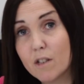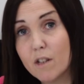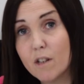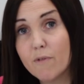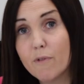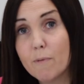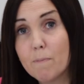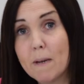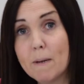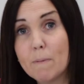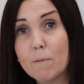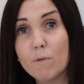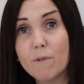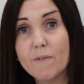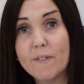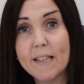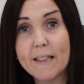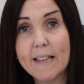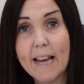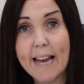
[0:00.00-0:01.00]
to look for people
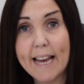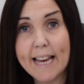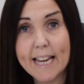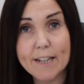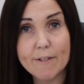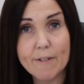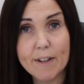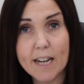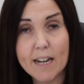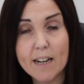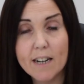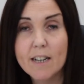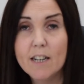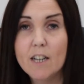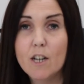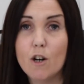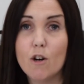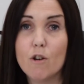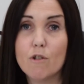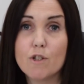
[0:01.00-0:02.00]
within that area
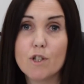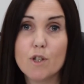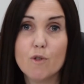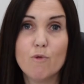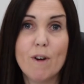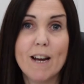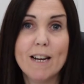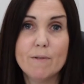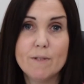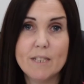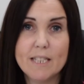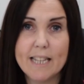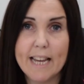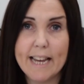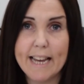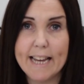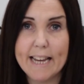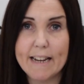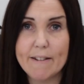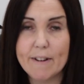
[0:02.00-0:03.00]
or surrounding
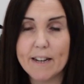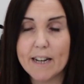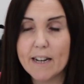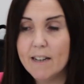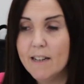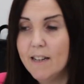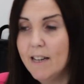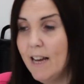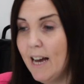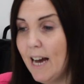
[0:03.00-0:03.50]
that area.